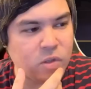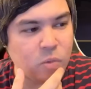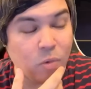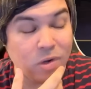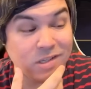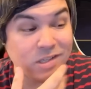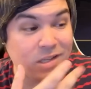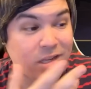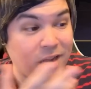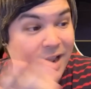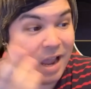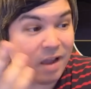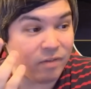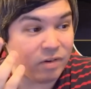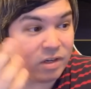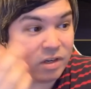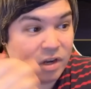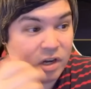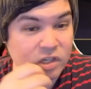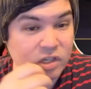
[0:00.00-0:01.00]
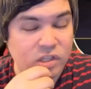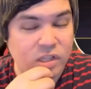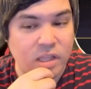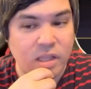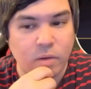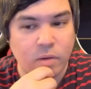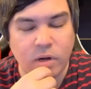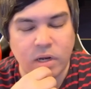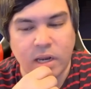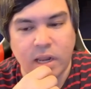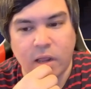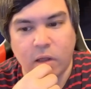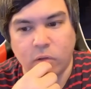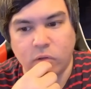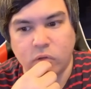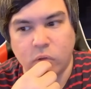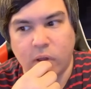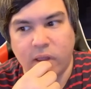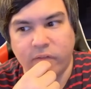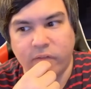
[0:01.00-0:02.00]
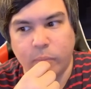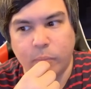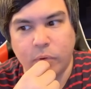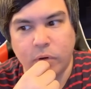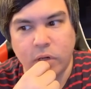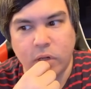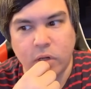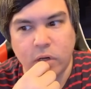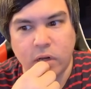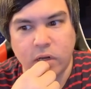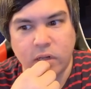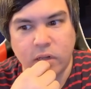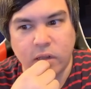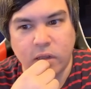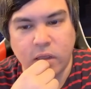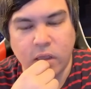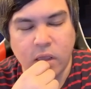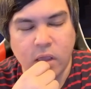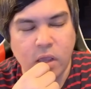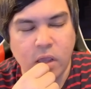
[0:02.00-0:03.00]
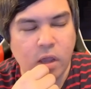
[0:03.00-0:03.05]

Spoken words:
the ones that I haven't touched right now, so I have a pretty good idea